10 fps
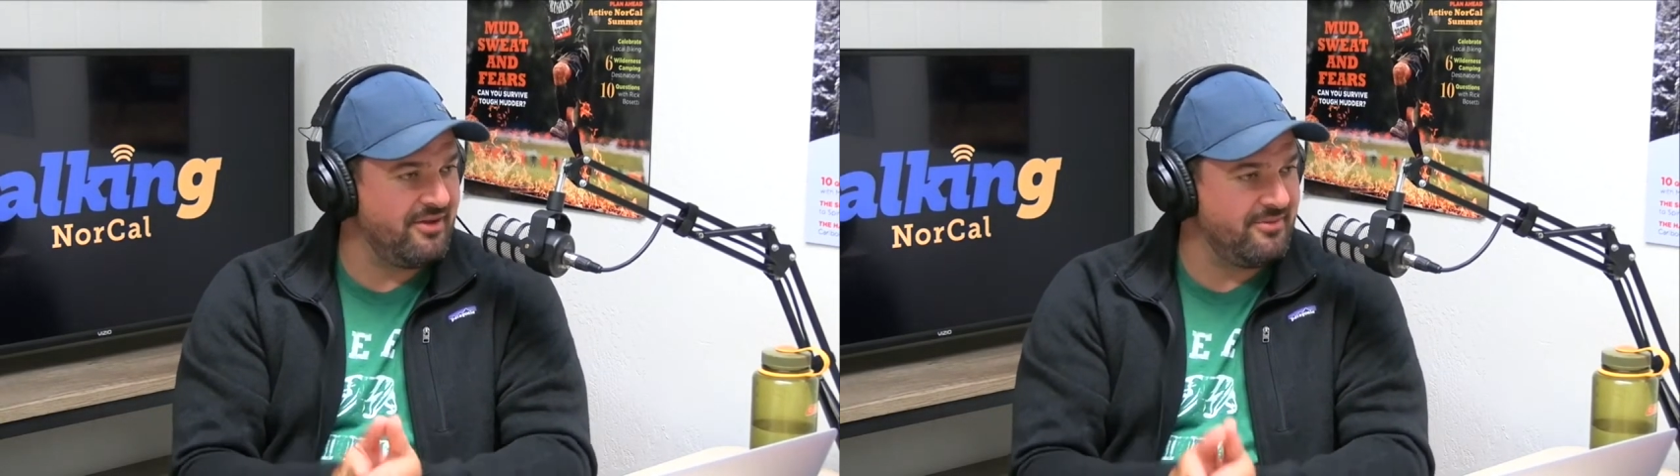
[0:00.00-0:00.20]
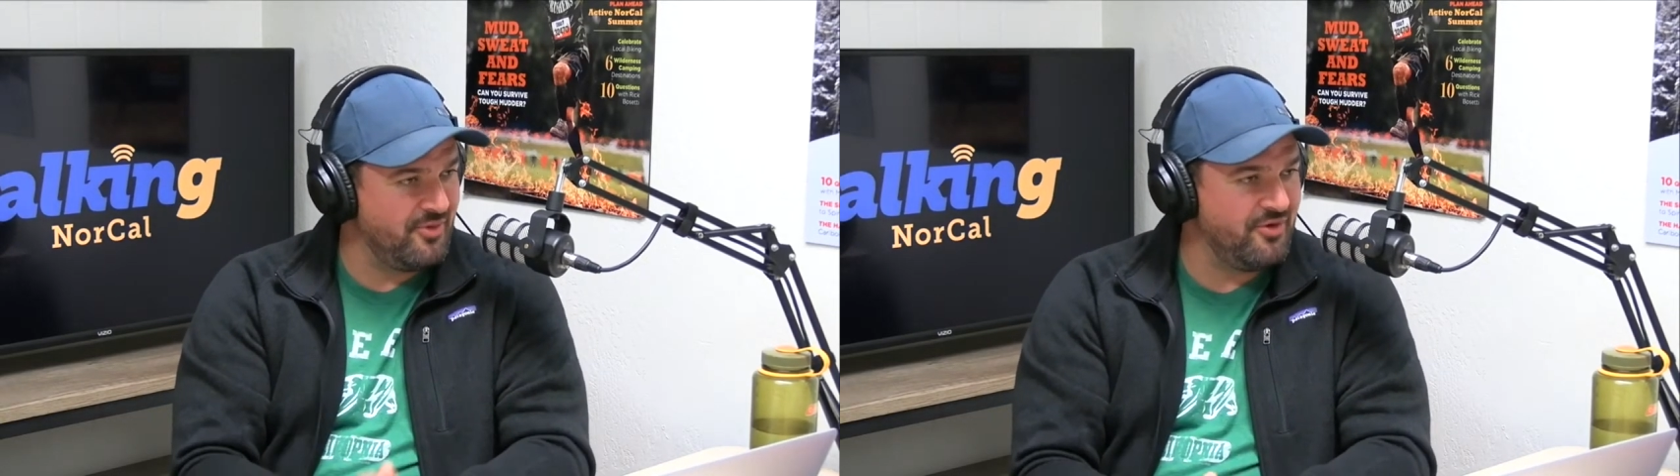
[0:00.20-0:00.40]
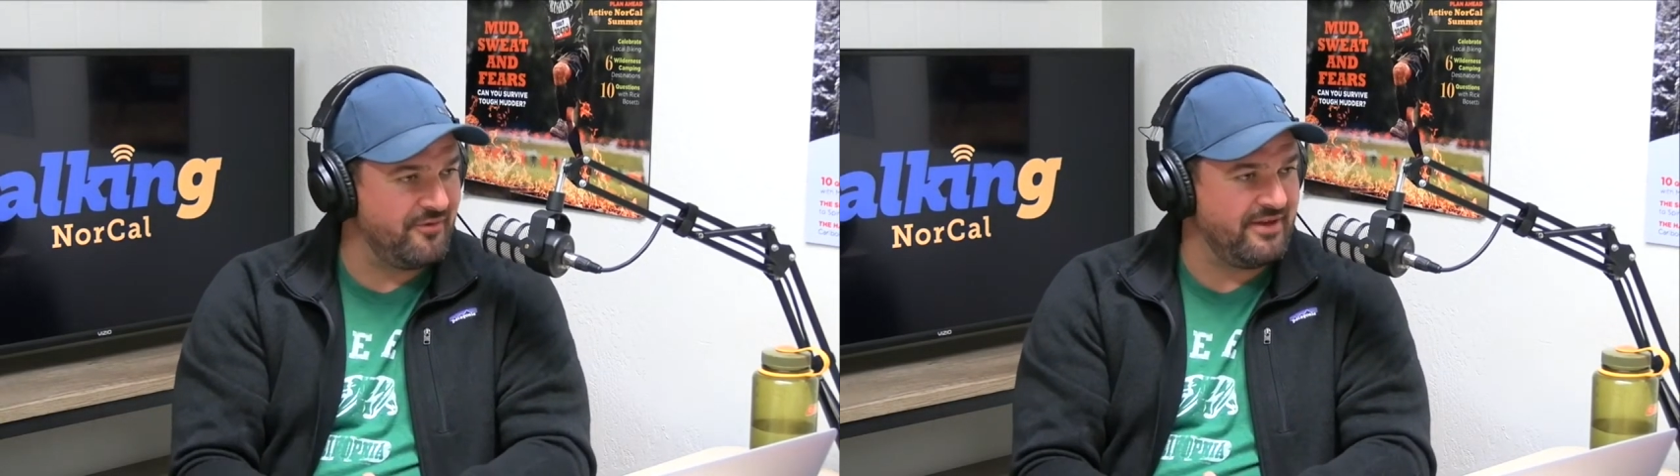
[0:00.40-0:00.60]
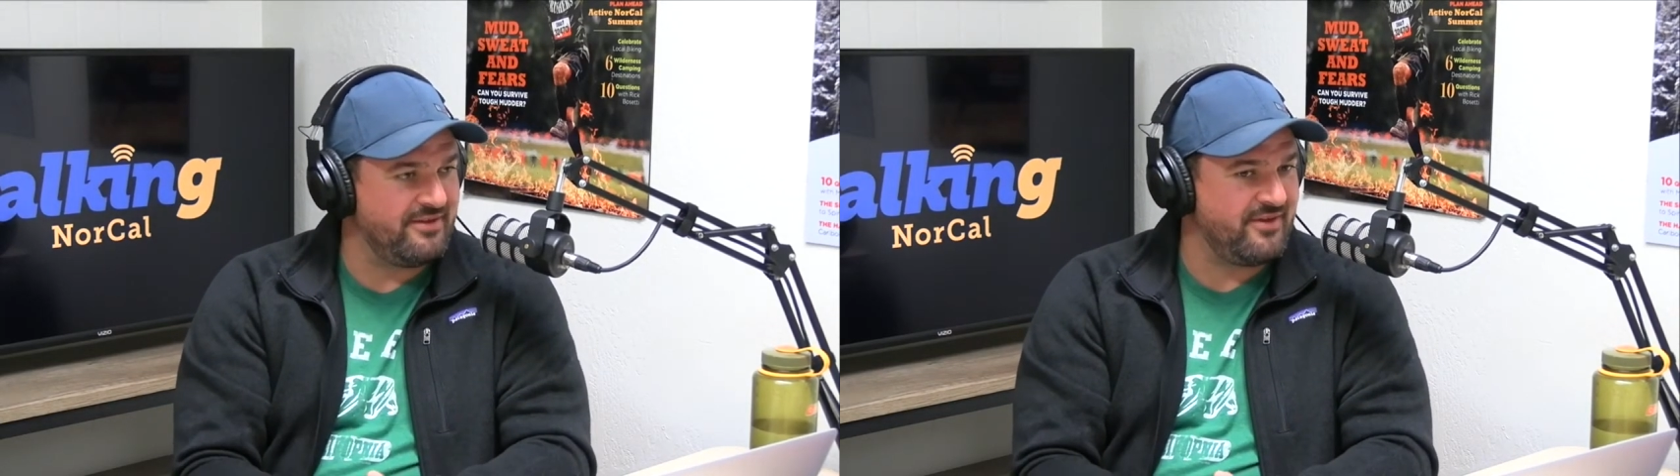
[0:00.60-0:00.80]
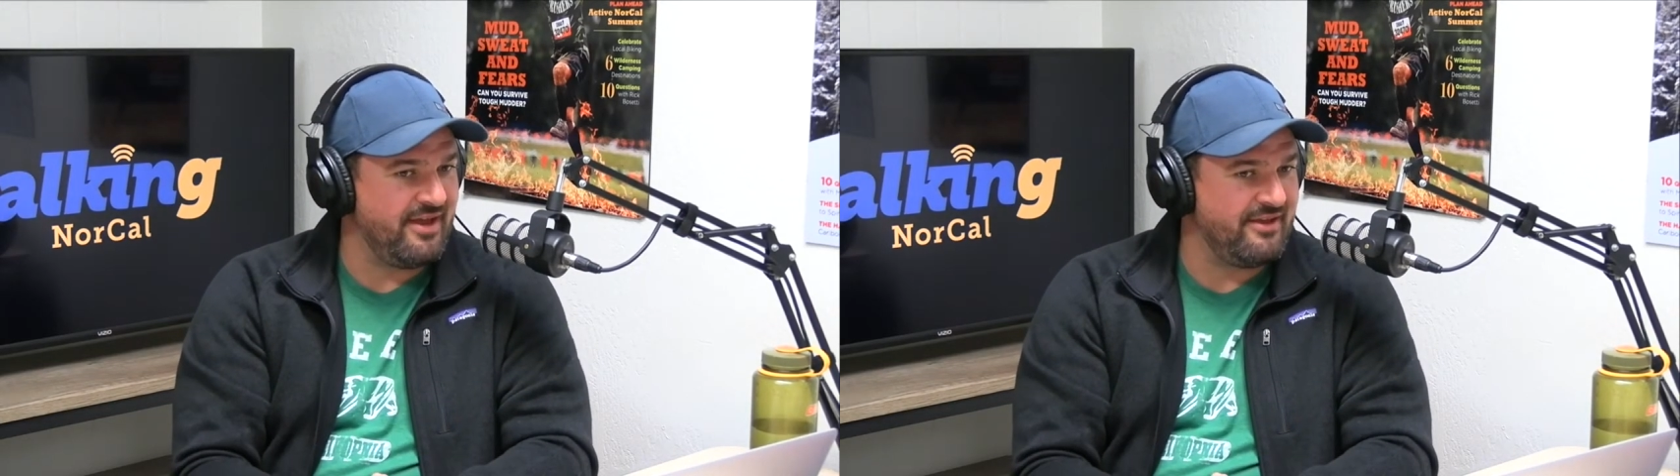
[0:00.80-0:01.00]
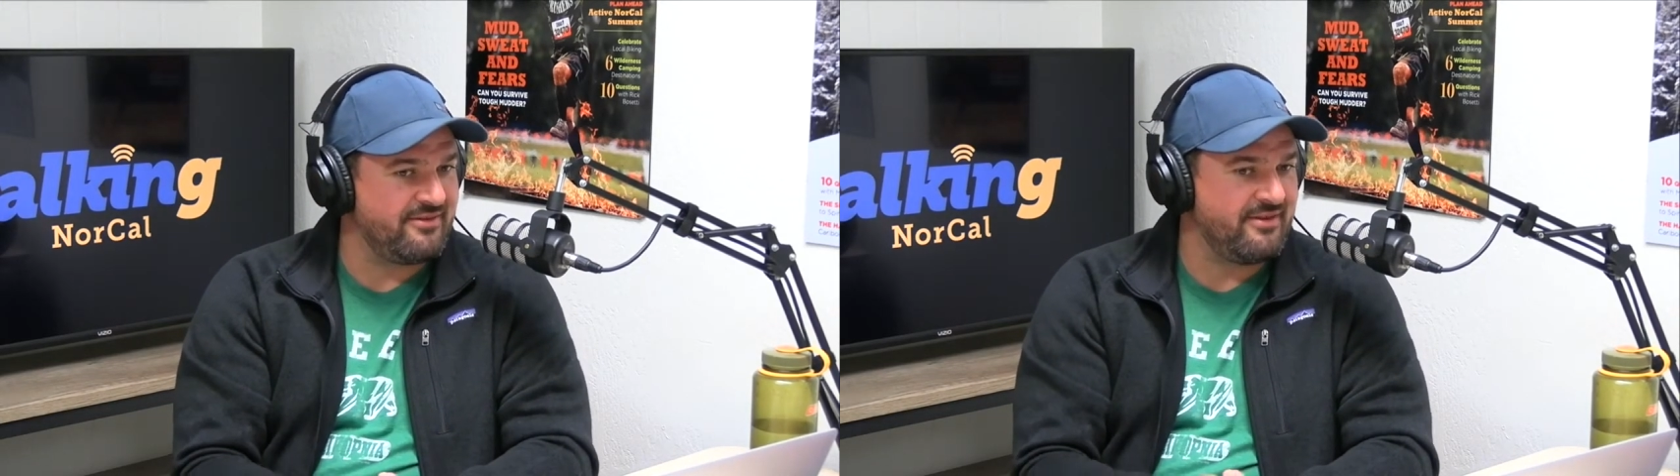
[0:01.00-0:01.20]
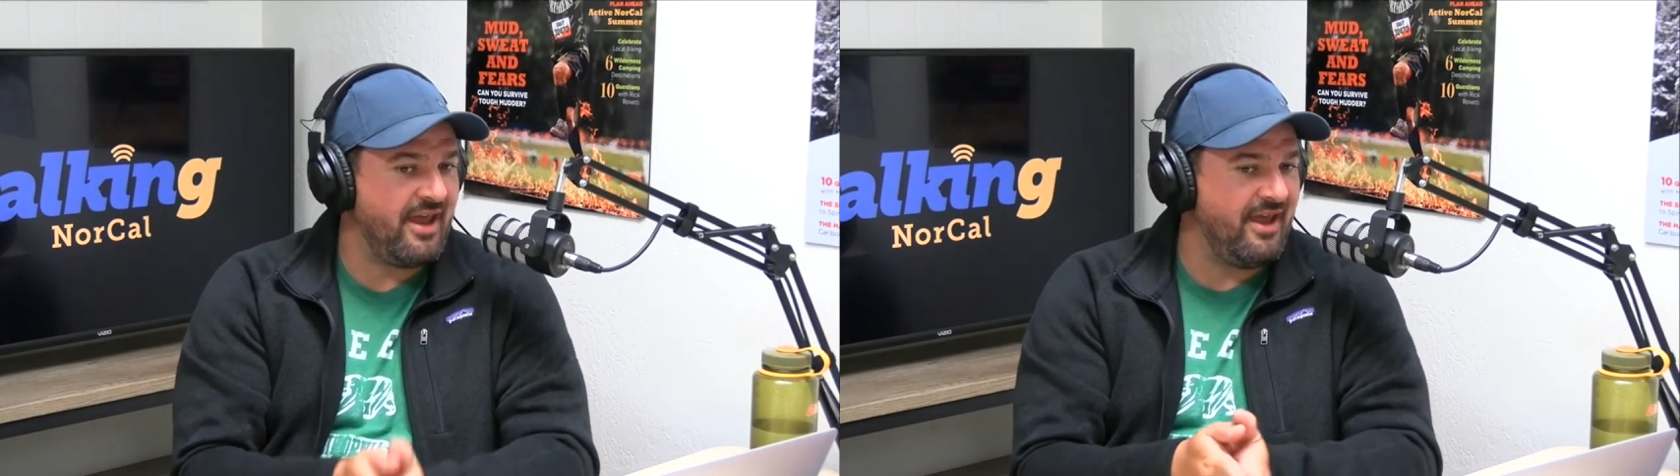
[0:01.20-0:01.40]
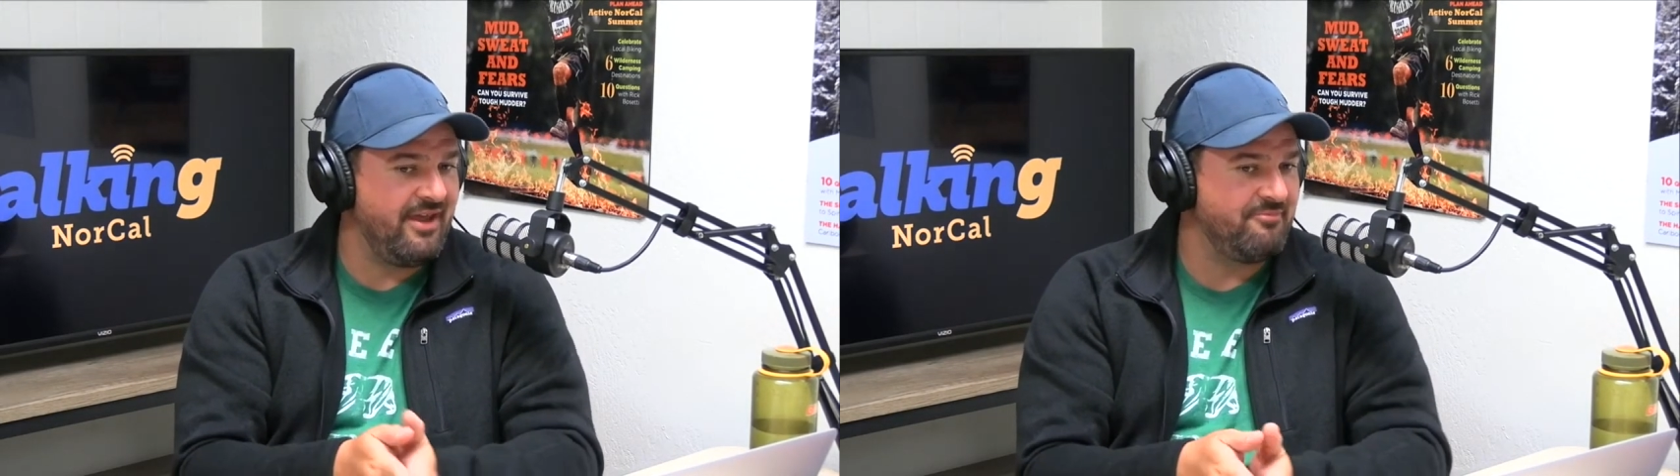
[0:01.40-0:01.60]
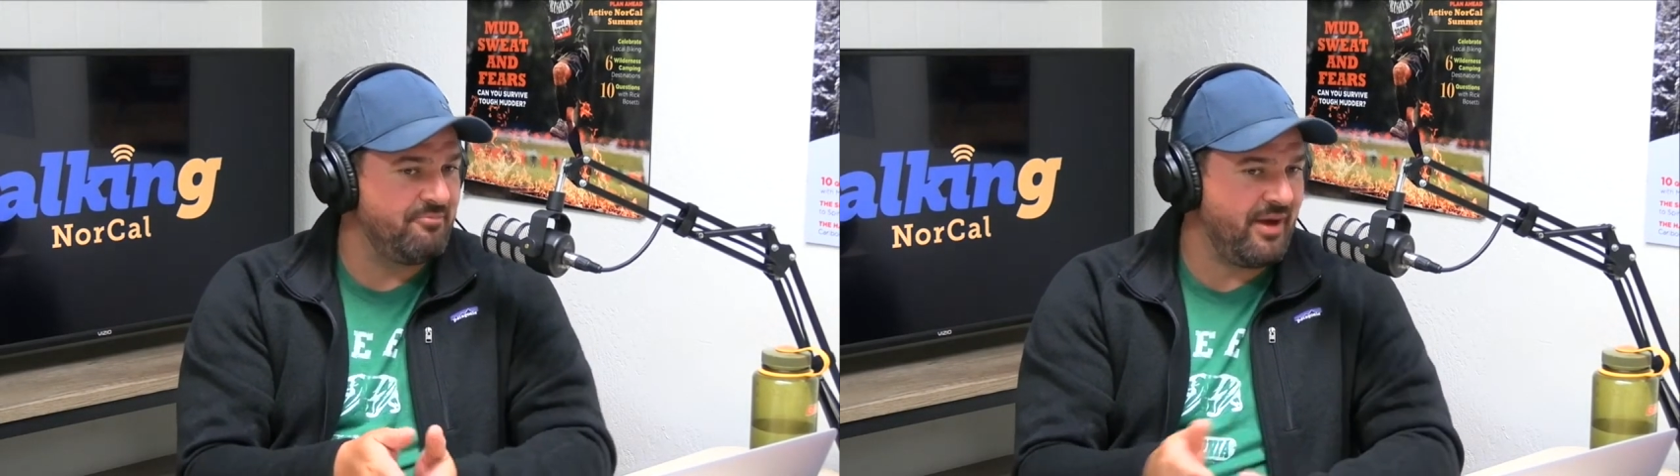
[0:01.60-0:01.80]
the movie says, "Hey,